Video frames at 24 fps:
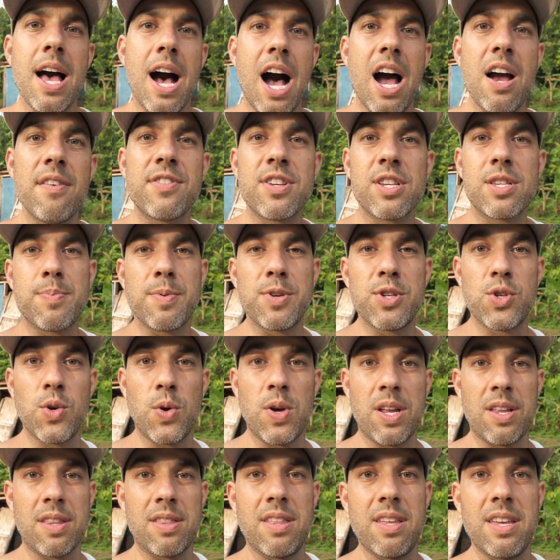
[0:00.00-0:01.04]
I've just been
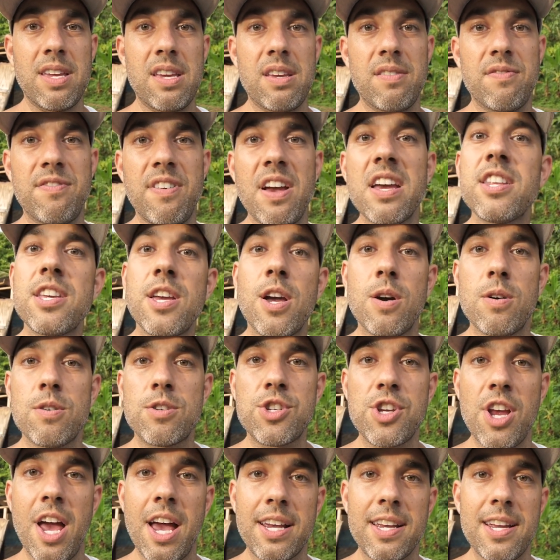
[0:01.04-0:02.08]
doing the video
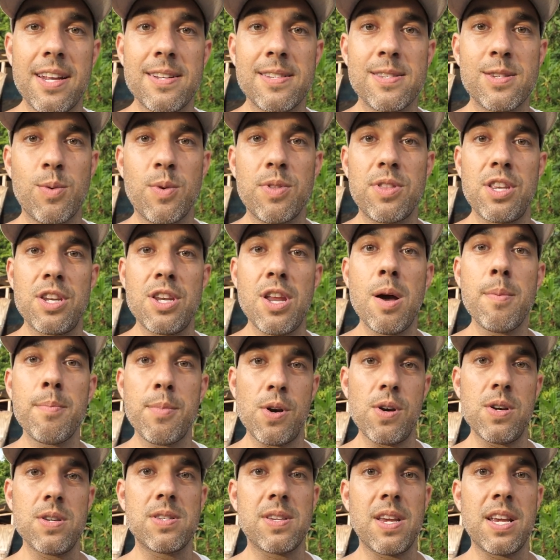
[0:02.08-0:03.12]
check-ins with the
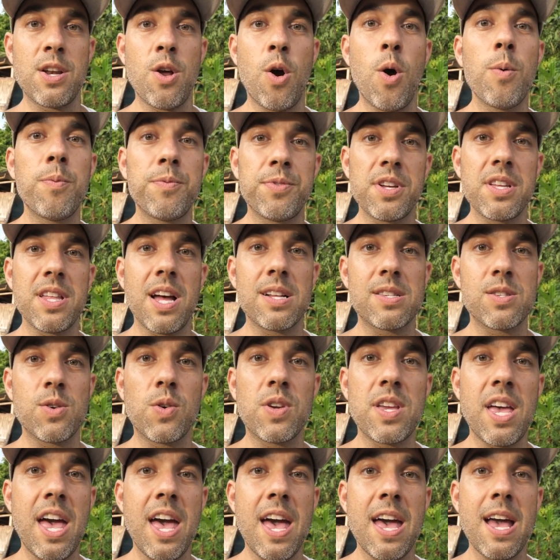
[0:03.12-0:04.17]
numbers and hopefully that's
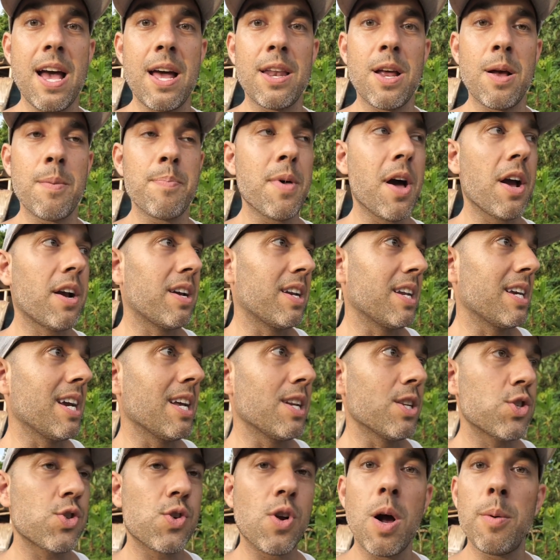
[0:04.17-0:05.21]
okay and I'm not gonna
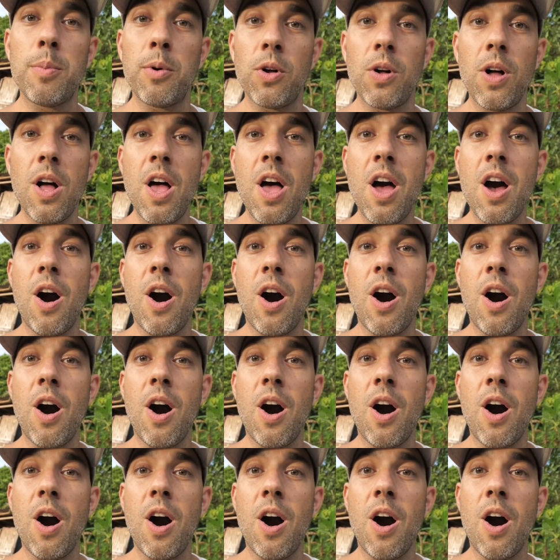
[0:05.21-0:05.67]
get in trouble.